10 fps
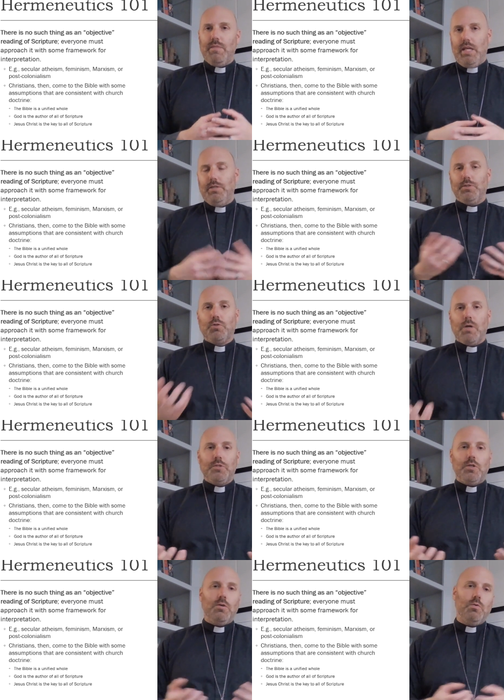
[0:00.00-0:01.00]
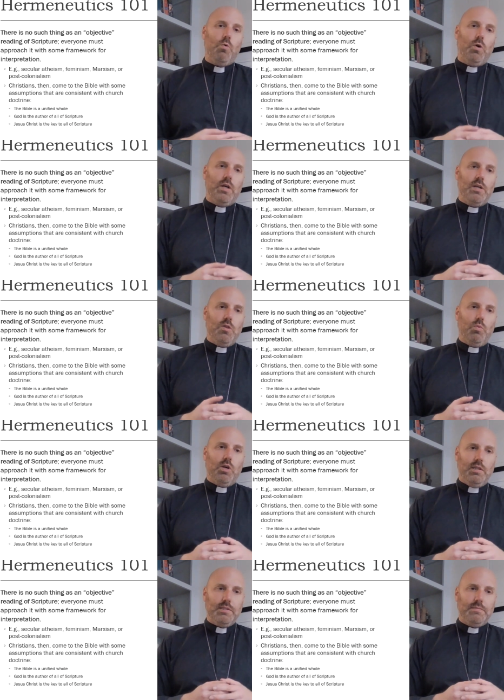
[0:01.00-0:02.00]
into Scripture or into the
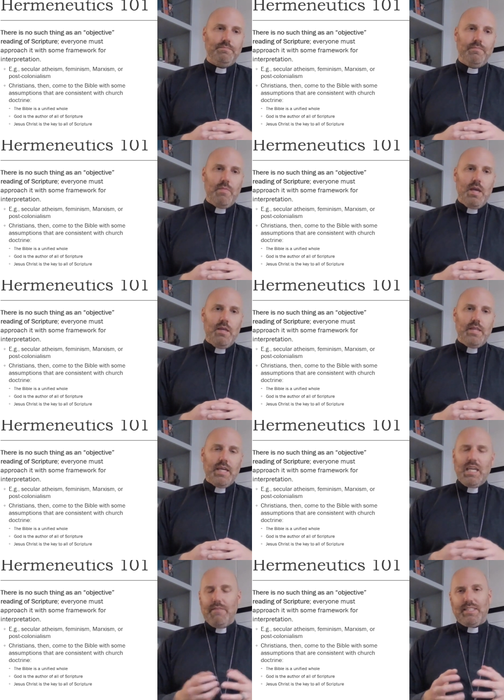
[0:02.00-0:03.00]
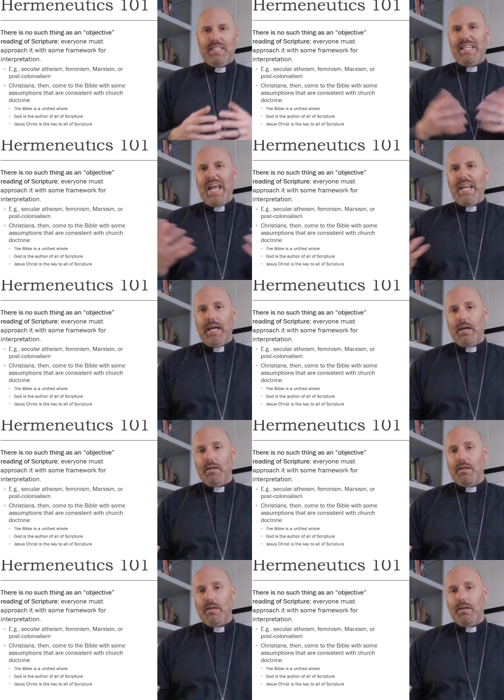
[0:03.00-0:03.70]
world. They can give us data